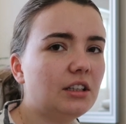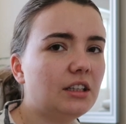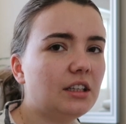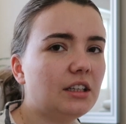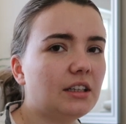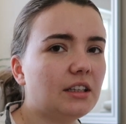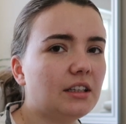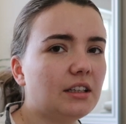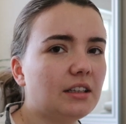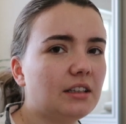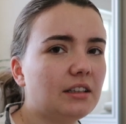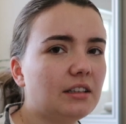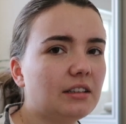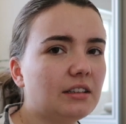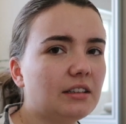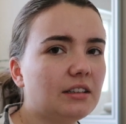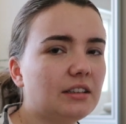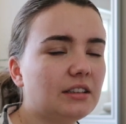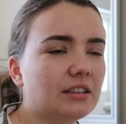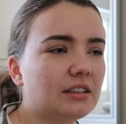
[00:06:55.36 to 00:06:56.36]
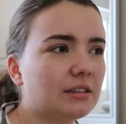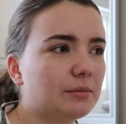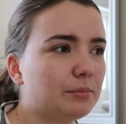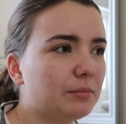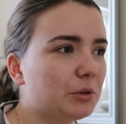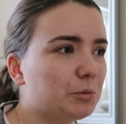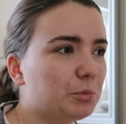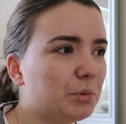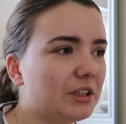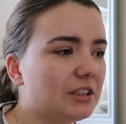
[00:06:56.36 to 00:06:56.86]
It's
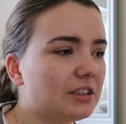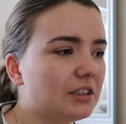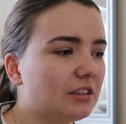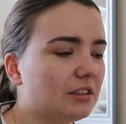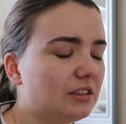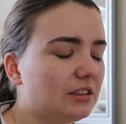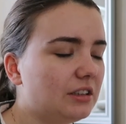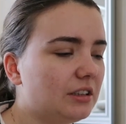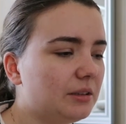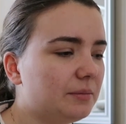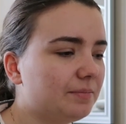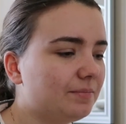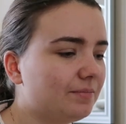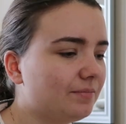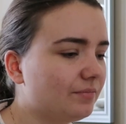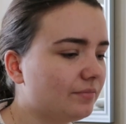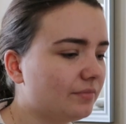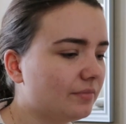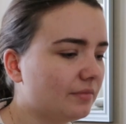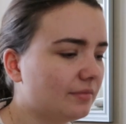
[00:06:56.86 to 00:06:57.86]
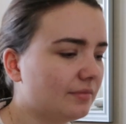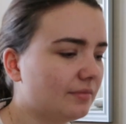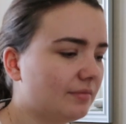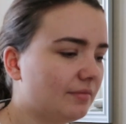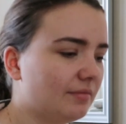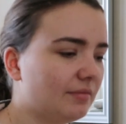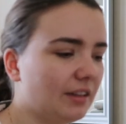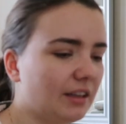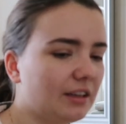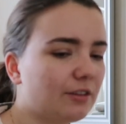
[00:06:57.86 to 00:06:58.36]
basically
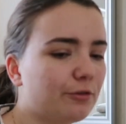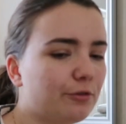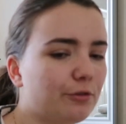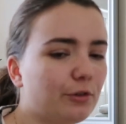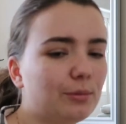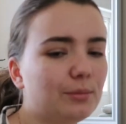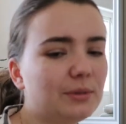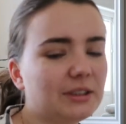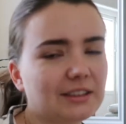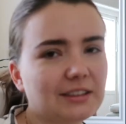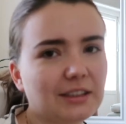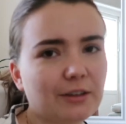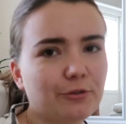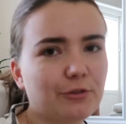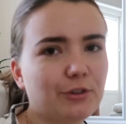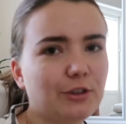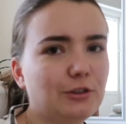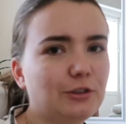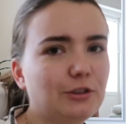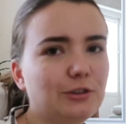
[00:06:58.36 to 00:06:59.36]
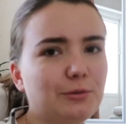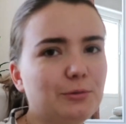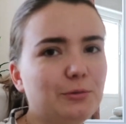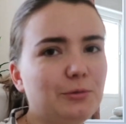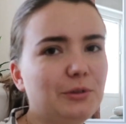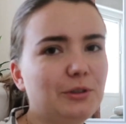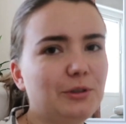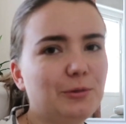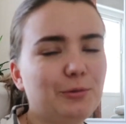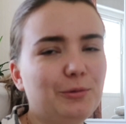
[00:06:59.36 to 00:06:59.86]
like foamy stuff that
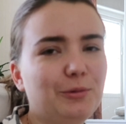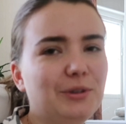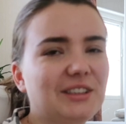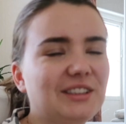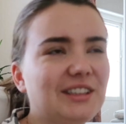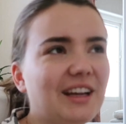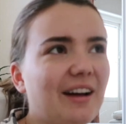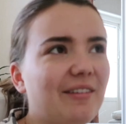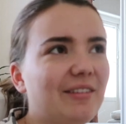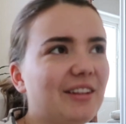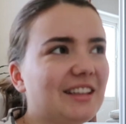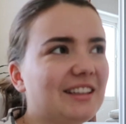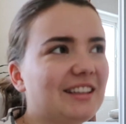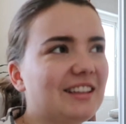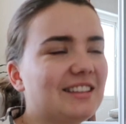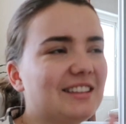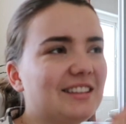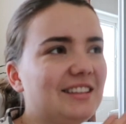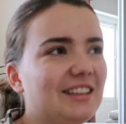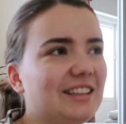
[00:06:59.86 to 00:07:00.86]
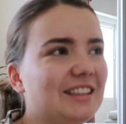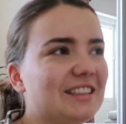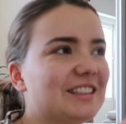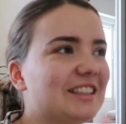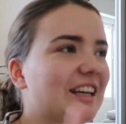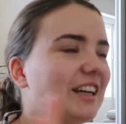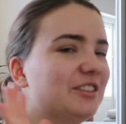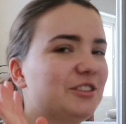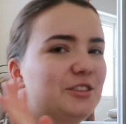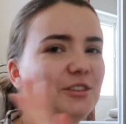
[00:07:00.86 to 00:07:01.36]
which have like this sticky
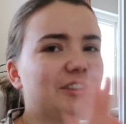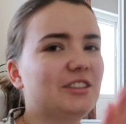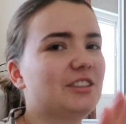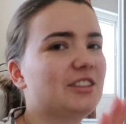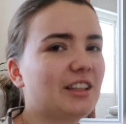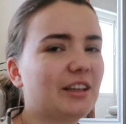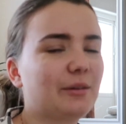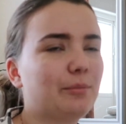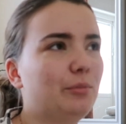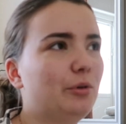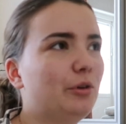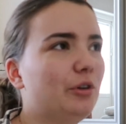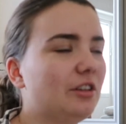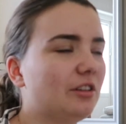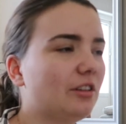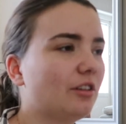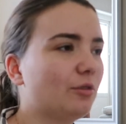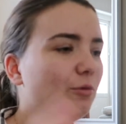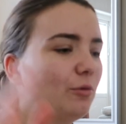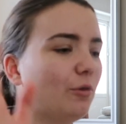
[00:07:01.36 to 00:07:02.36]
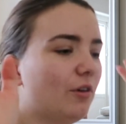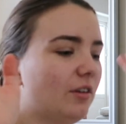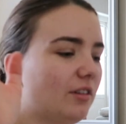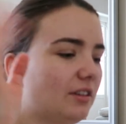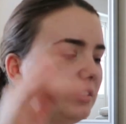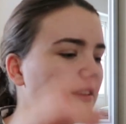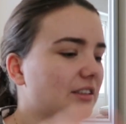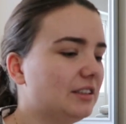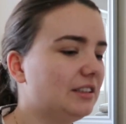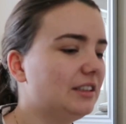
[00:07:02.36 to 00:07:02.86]
side, so you can just like put it on the wall
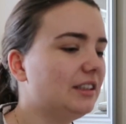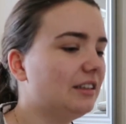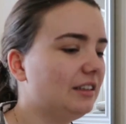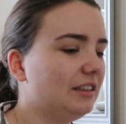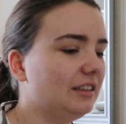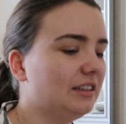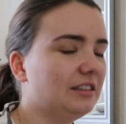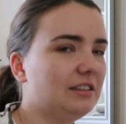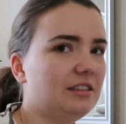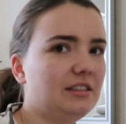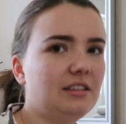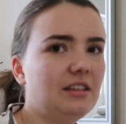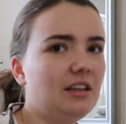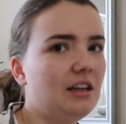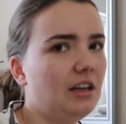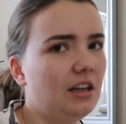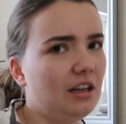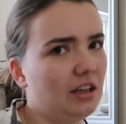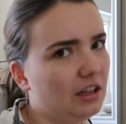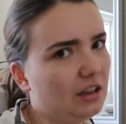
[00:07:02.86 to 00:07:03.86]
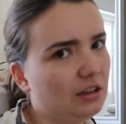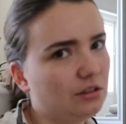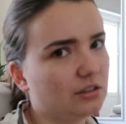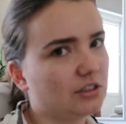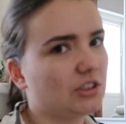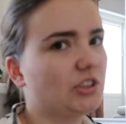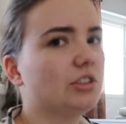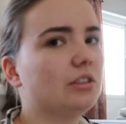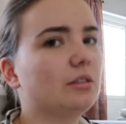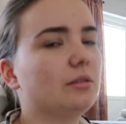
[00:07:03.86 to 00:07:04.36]
and the ceiling, and it
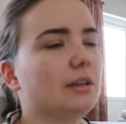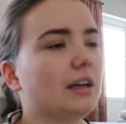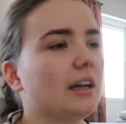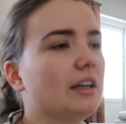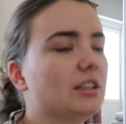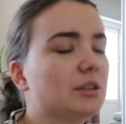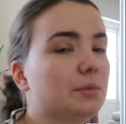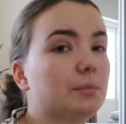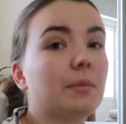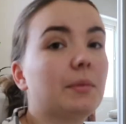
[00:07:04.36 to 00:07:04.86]
looks so nice.